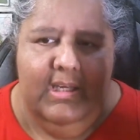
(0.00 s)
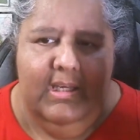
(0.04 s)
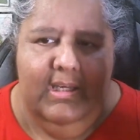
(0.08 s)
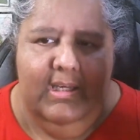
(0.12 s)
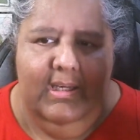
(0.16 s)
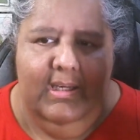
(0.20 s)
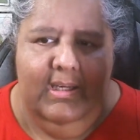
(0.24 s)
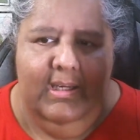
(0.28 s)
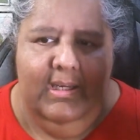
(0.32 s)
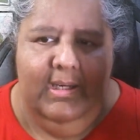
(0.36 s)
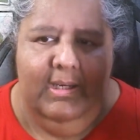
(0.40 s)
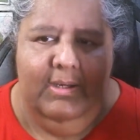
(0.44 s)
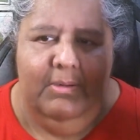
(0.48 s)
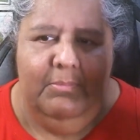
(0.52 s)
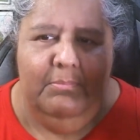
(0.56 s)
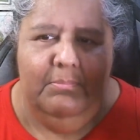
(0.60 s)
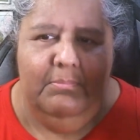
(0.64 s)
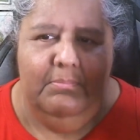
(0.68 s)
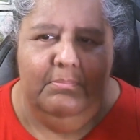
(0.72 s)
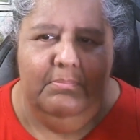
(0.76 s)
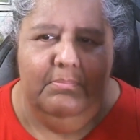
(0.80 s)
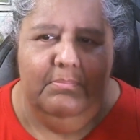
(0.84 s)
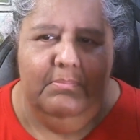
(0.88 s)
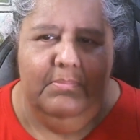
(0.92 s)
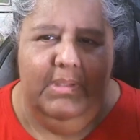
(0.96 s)
um,
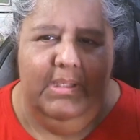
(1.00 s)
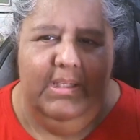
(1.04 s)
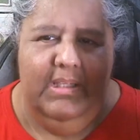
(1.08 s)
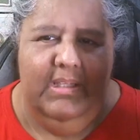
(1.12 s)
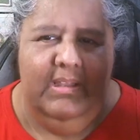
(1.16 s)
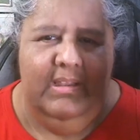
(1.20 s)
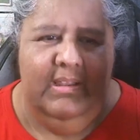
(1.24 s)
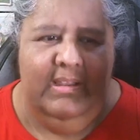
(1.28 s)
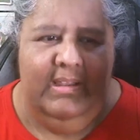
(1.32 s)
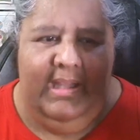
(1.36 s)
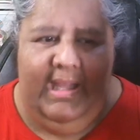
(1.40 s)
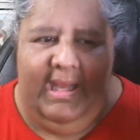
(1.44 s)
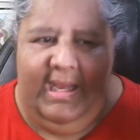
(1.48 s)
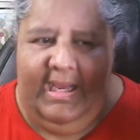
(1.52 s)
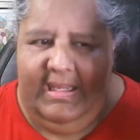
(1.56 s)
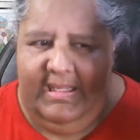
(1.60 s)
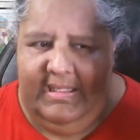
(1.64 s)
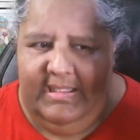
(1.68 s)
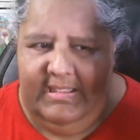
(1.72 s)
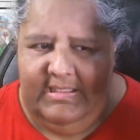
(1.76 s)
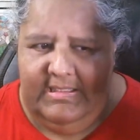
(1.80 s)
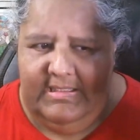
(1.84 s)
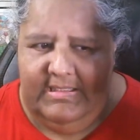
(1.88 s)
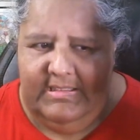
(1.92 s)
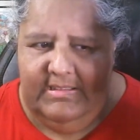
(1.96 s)

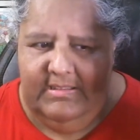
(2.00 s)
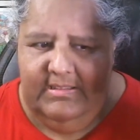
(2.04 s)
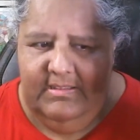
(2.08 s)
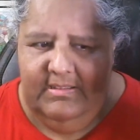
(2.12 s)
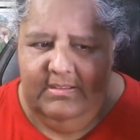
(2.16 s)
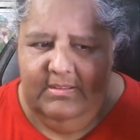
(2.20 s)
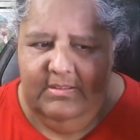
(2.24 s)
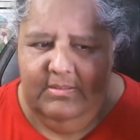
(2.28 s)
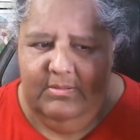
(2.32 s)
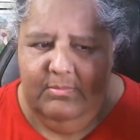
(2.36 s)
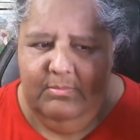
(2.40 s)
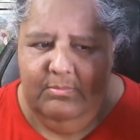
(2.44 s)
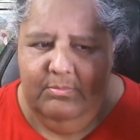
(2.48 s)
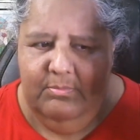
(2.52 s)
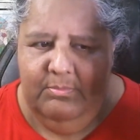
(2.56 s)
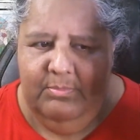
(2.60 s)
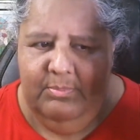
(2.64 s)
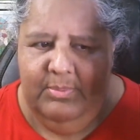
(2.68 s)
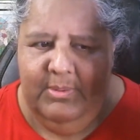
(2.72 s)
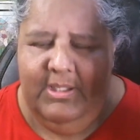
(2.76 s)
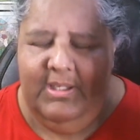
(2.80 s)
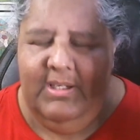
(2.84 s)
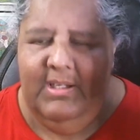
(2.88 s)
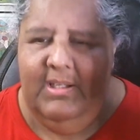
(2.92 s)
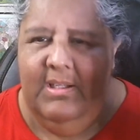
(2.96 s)
lying,
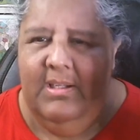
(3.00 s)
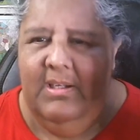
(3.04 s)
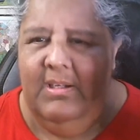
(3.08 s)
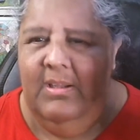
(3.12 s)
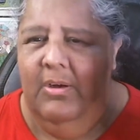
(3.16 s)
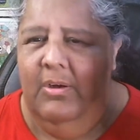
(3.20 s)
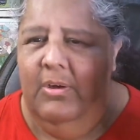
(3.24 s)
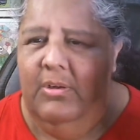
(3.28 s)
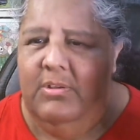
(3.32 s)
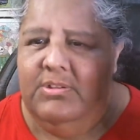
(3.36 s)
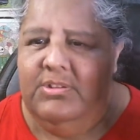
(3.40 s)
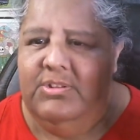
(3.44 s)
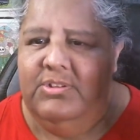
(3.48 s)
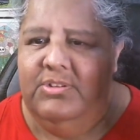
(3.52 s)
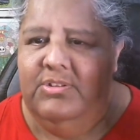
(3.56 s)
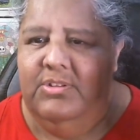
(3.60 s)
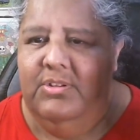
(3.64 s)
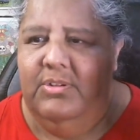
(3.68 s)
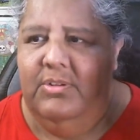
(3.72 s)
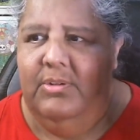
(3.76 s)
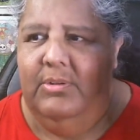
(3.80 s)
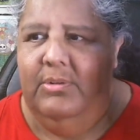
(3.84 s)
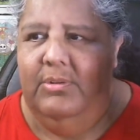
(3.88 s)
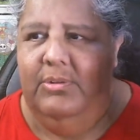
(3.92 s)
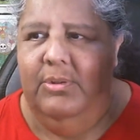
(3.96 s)
but it
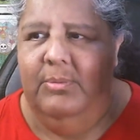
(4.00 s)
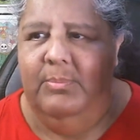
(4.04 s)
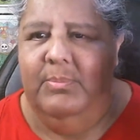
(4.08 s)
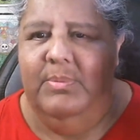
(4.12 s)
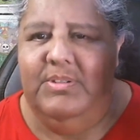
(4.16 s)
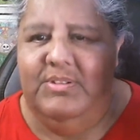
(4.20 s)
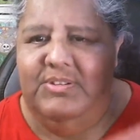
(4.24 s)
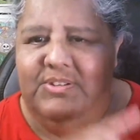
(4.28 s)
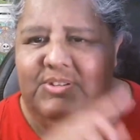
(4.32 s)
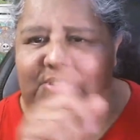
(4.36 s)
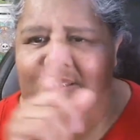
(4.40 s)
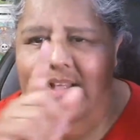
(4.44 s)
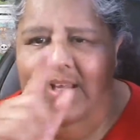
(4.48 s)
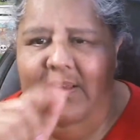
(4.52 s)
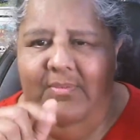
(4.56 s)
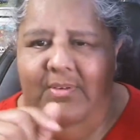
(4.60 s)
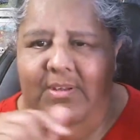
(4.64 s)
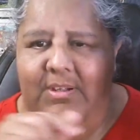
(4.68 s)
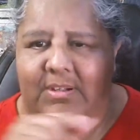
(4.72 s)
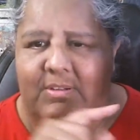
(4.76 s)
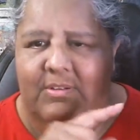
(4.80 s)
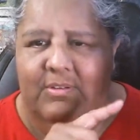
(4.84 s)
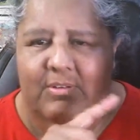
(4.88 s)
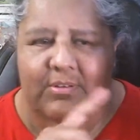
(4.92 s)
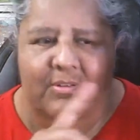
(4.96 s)
also, number seven